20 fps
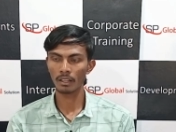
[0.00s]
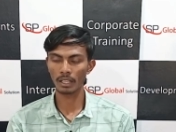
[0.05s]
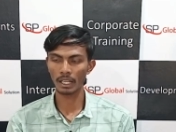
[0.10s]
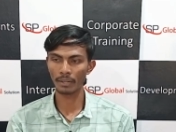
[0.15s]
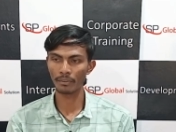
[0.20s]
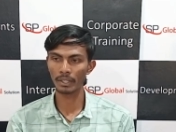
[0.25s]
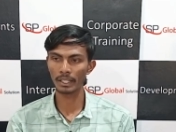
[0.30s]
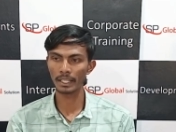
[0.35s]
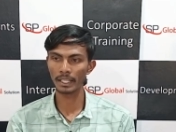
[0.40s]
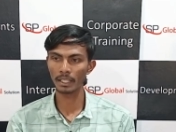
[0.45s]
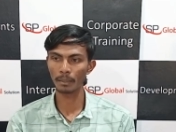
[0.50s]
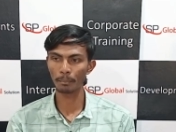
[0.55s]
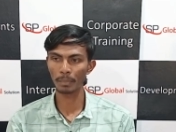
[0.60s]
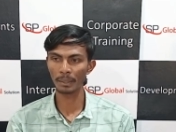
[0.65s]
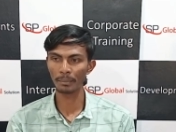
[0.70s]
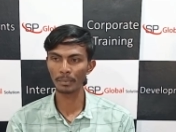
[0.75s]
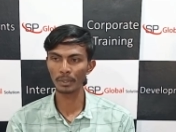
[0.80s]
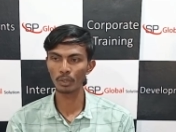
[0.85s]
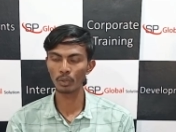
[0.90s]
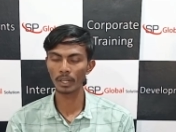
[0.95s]
converting
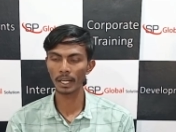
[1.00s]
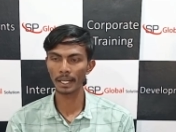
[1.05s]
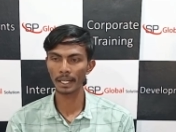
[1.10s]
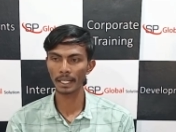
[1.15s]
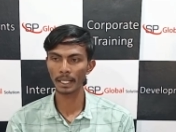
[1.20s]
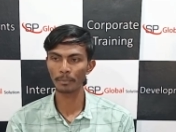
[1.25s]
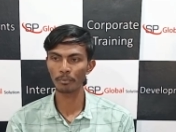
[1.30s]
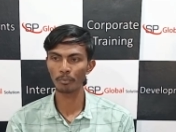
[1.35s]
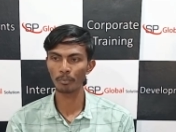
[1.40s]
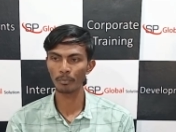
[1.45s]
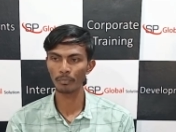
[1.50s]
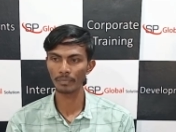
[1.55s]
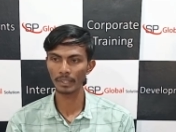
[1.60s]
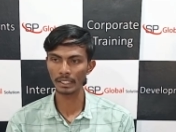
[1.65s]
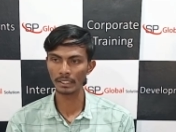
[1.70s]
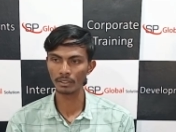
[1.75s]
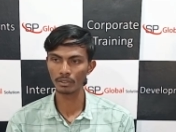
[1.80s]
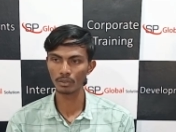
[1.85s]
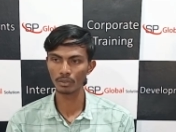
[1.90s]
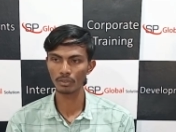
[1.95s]
primitive data type
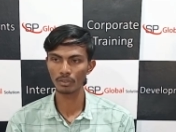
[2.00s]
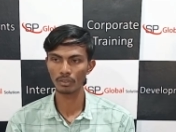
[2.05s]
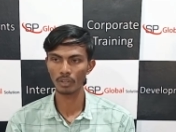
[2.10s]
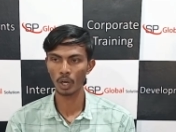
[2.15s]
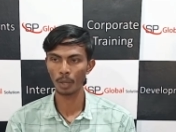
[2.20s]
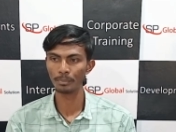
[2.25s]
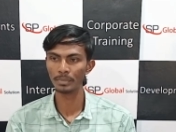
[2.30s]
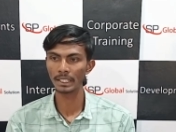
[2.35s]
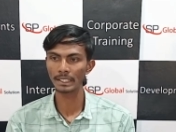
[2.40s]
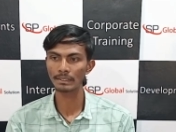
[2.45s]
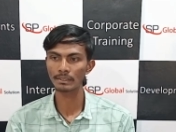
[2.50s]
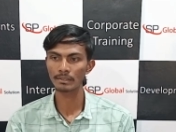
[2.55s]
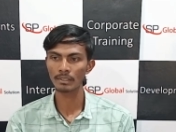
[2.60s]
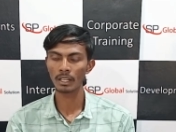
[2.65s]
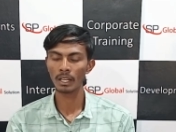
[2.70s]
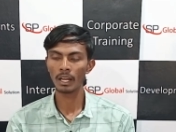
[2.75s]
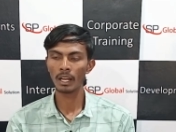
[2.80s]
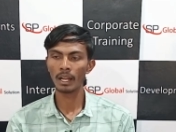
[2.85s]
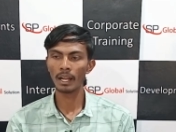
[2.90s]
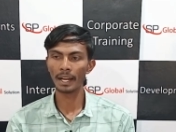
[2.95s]
into objects